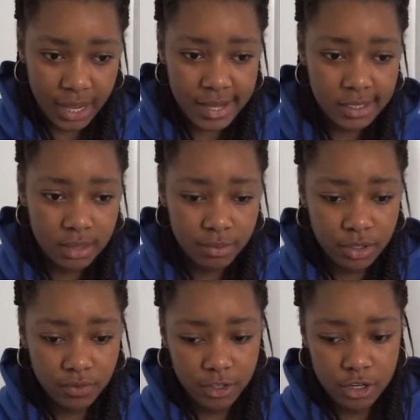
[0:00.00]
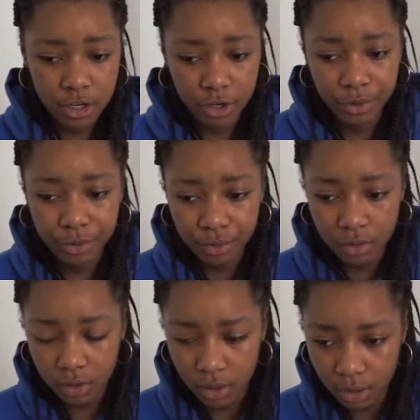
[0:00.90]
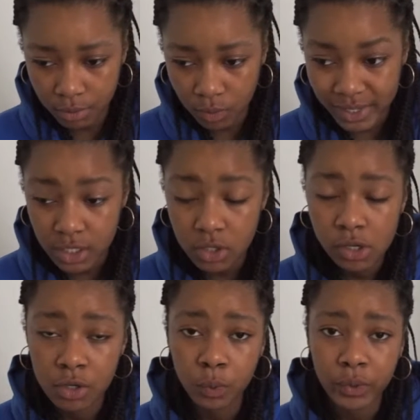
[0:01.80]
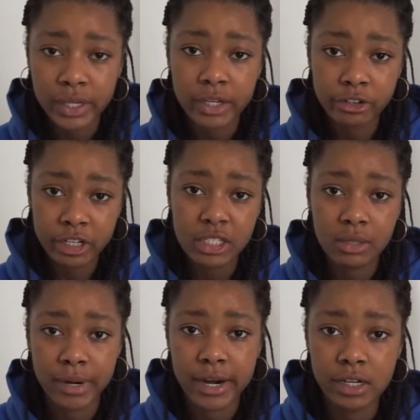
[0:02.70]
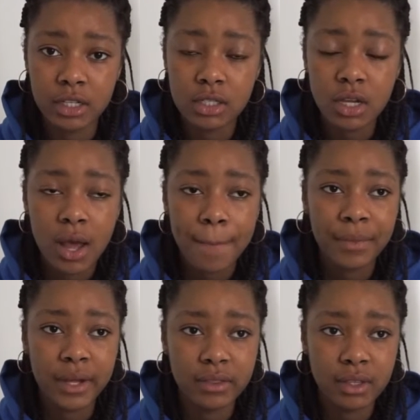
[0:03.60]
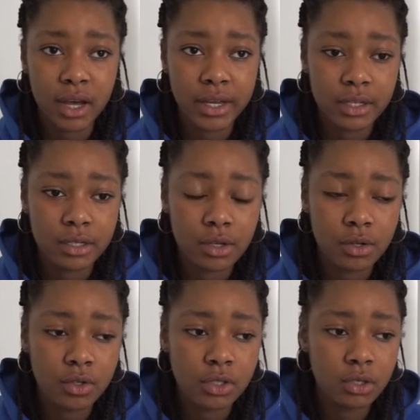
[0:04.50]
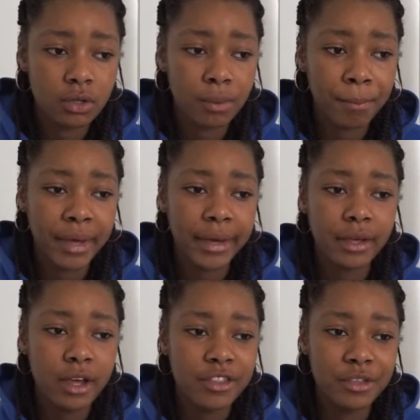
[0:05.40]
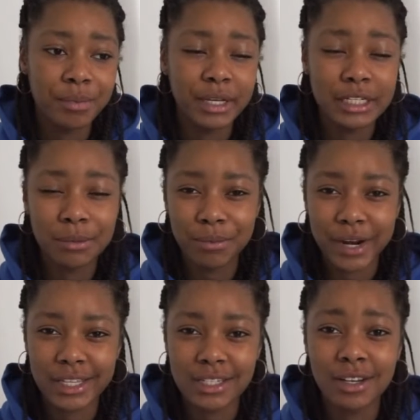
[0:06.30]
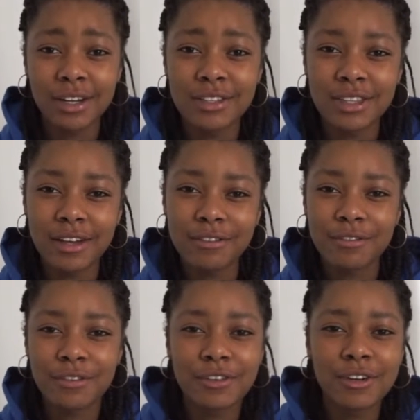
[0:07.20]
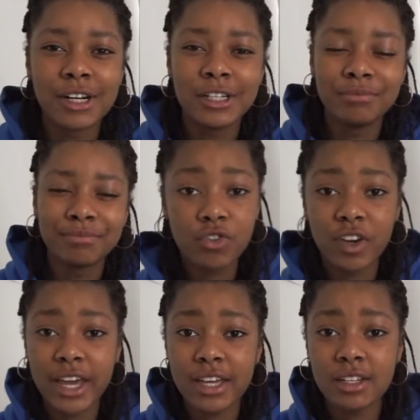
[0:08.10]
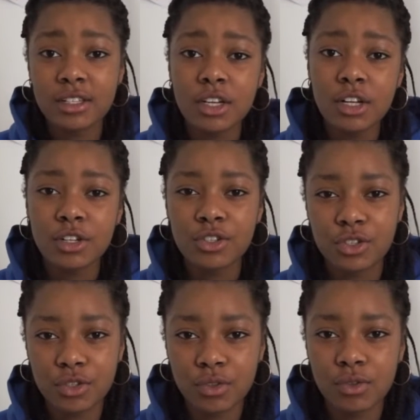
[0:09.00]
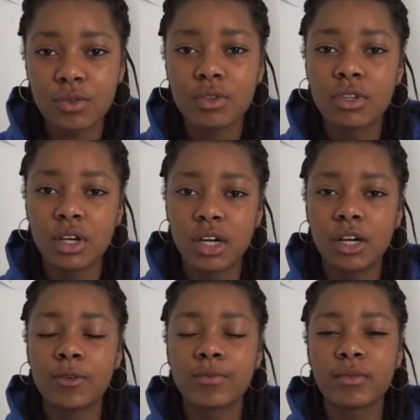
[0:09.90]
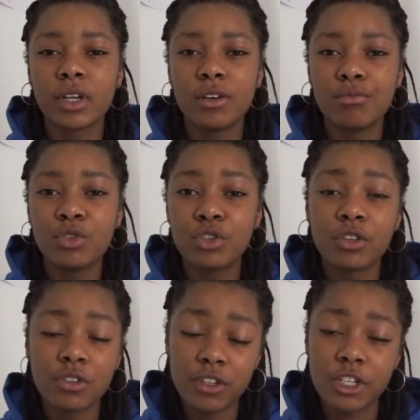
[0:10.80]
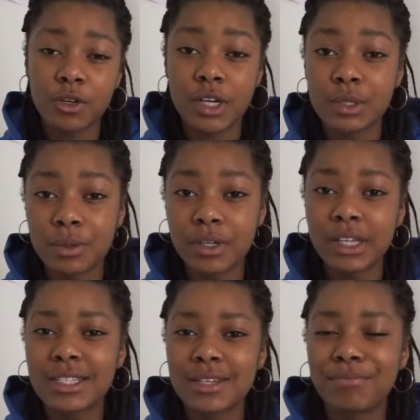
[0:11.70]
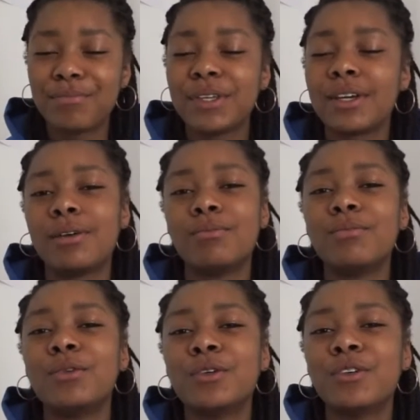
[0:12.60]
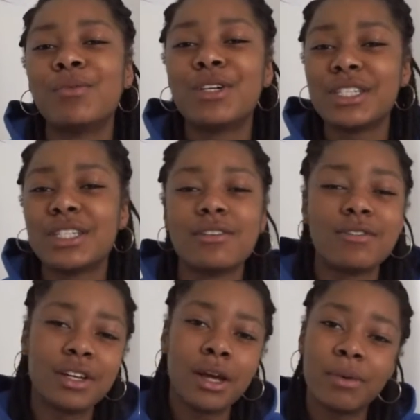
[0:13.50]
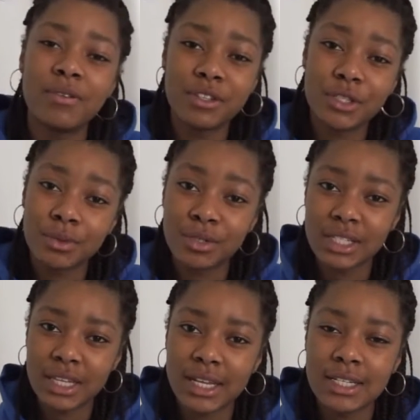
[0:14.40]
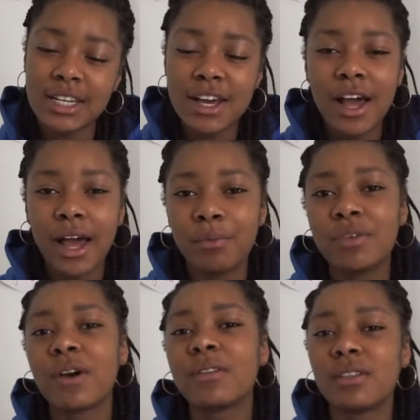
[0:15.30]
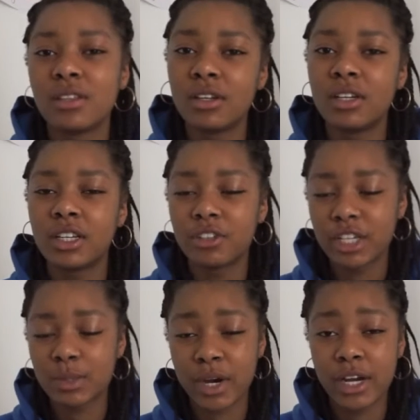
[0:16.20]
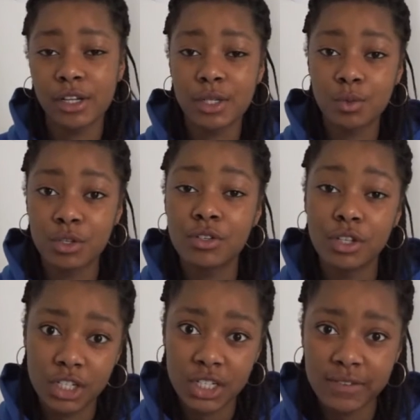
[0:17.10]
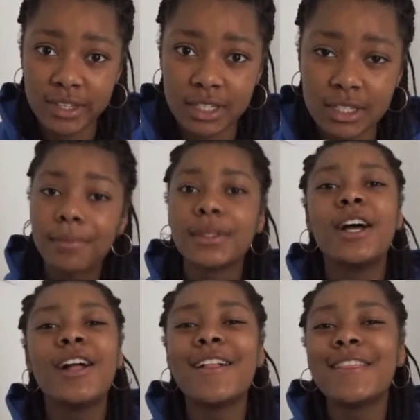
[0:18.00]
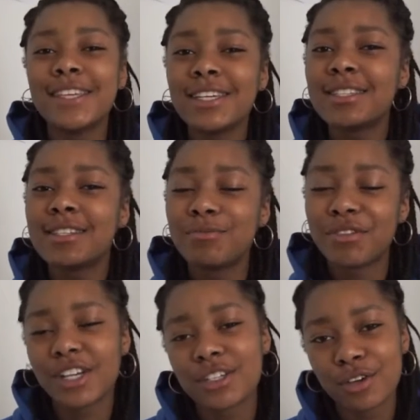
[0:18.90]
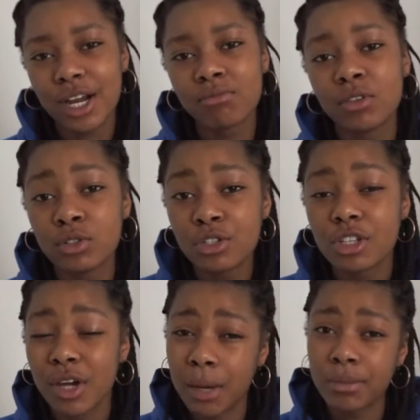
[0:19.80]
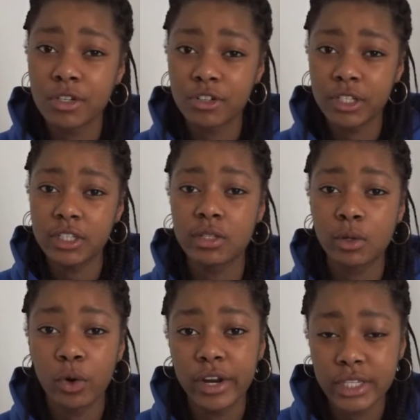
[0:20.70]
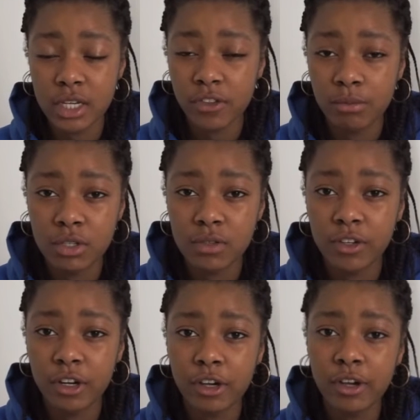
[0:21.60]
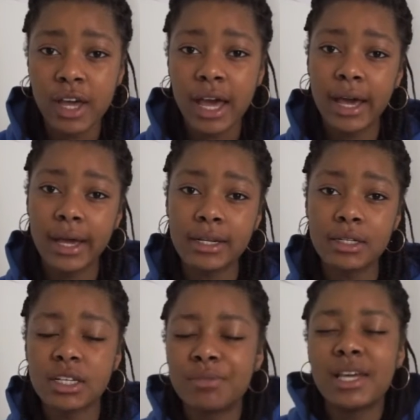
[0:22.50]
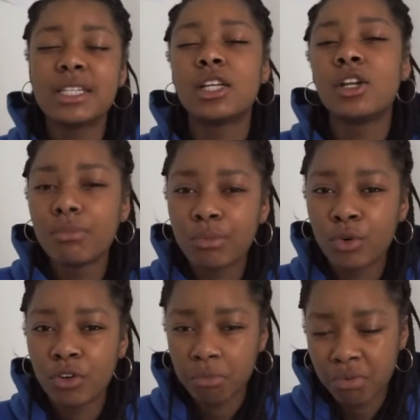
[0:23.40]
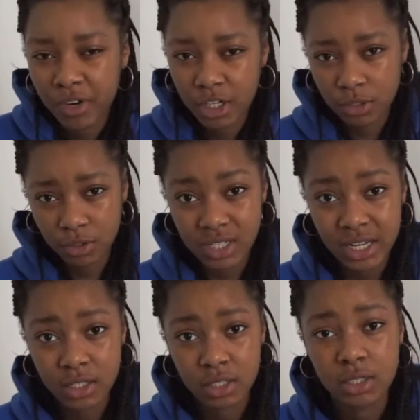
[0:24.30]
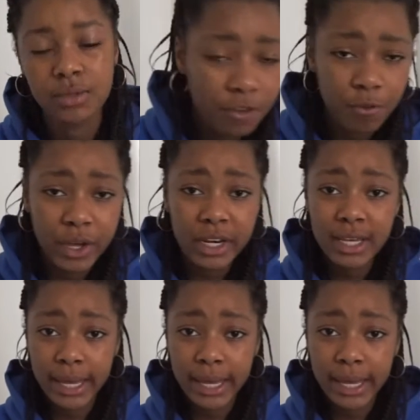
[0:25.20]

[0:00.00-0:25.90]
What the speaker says: as the music video went on, we increased the brightness and the ISO to make the picture brighter, therefore related to the mood of the video, as we wanted to become more positive and uplifting towards the end, and we felt that the increased brightness would achieve this. This professional camera also helped increase the quality of the music video and makes it look more of a professional standard. When it